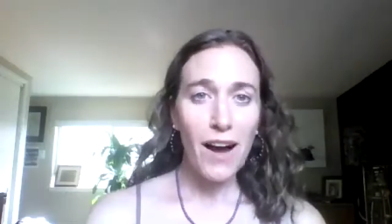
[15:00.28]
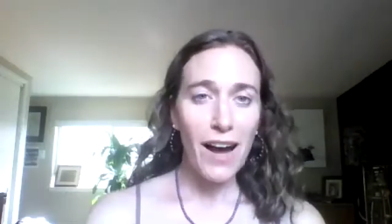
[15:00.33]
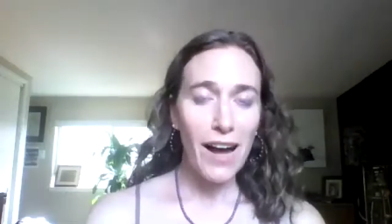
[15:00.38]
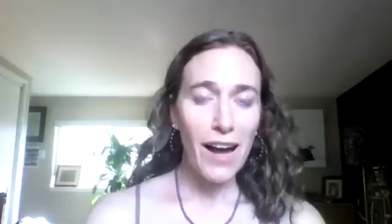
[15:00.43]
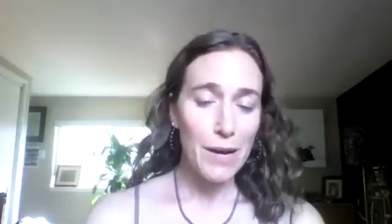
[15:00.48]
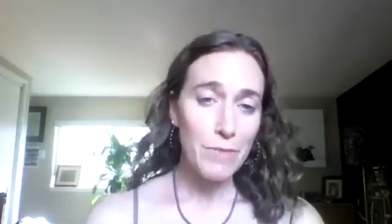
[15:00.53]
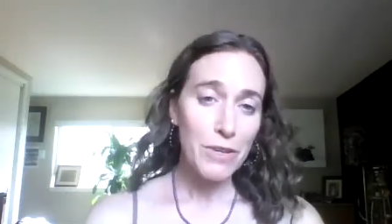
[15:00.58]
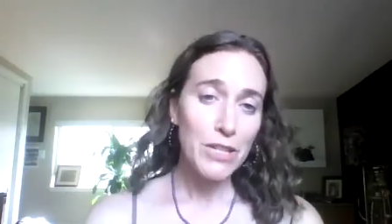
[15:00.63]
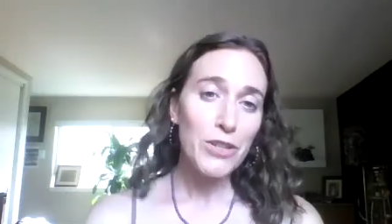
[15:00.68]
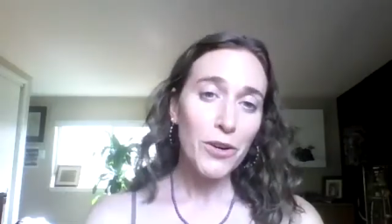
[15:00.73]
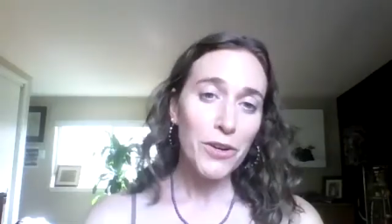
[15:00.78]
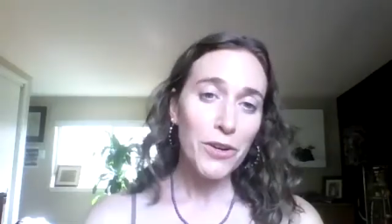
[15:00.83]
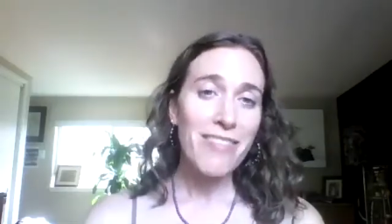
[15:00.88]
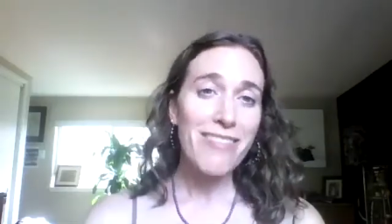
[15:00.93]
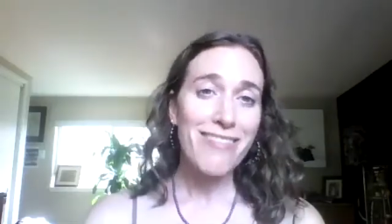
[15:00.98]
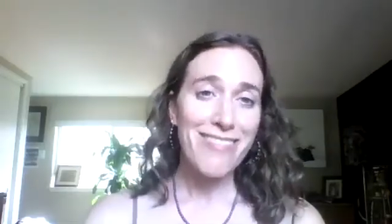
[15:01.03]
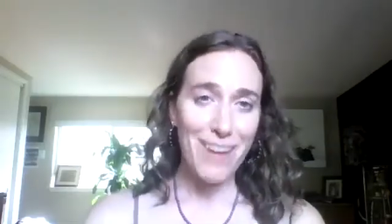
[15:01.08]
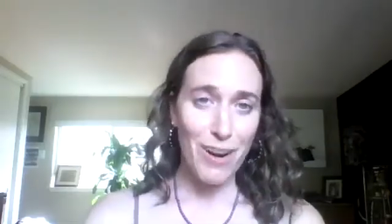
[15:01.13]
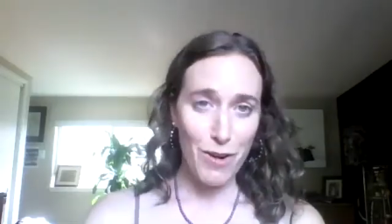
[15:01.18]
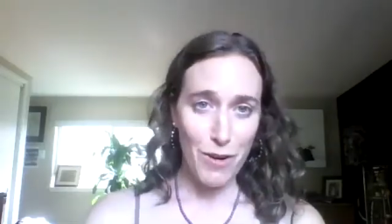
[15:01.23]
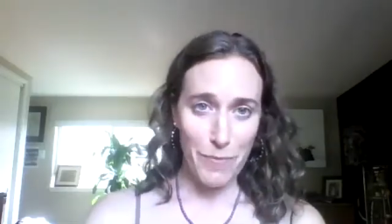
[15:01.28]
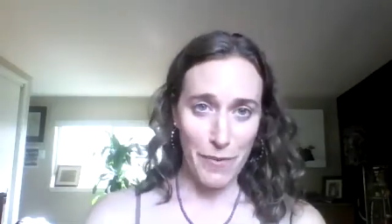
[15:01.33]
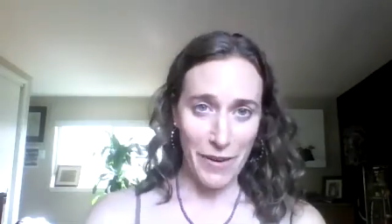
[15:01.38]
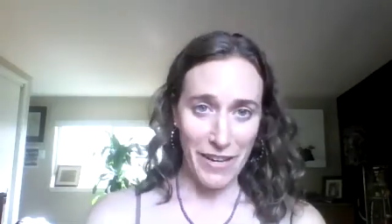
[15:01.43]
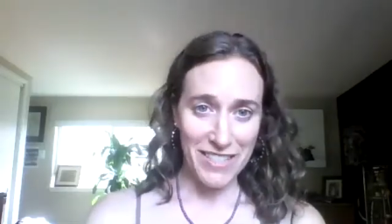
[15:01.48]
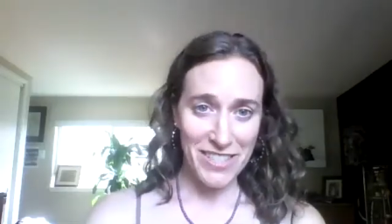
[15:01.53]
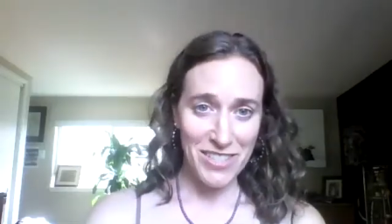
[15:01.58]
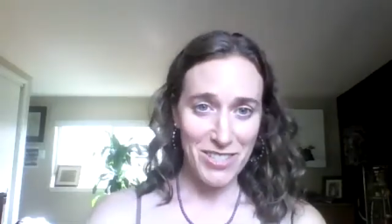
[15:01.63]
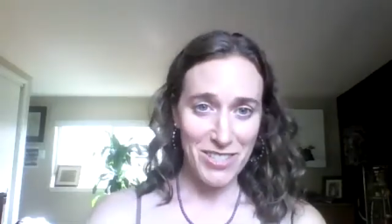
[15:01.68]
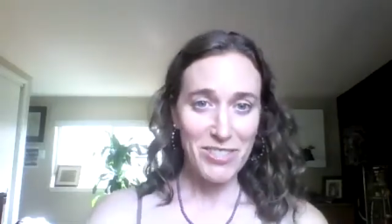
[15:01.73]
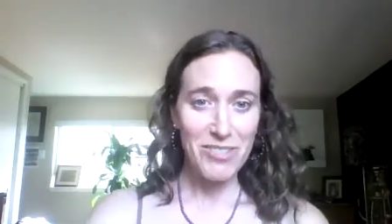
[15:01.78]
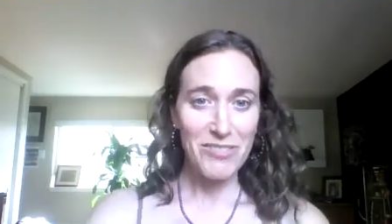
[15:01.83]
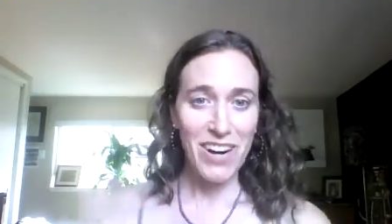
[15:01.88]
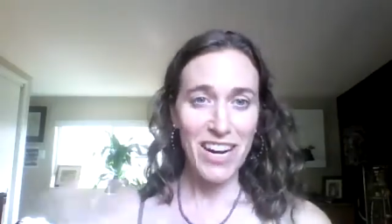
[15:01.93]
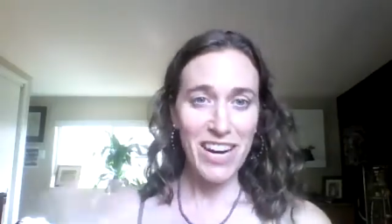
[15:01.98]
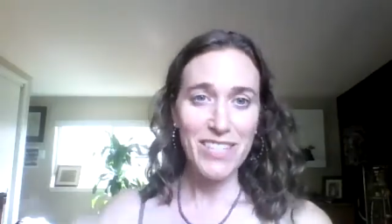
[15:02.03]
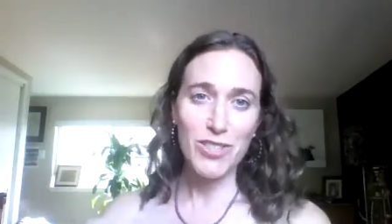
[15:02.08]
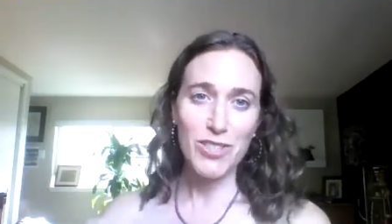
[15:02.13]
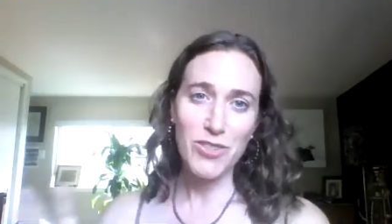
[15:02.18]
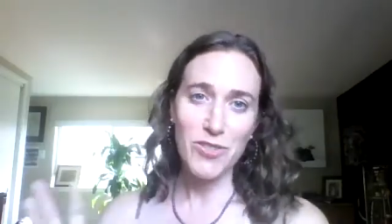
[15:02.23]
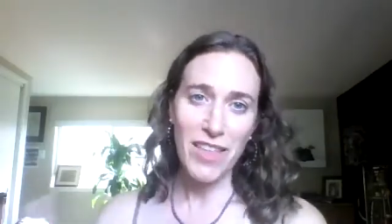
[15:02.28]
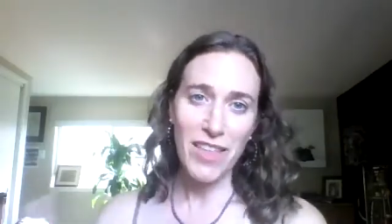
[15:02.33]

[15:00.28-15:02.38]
I'm a yoga therapist, right? So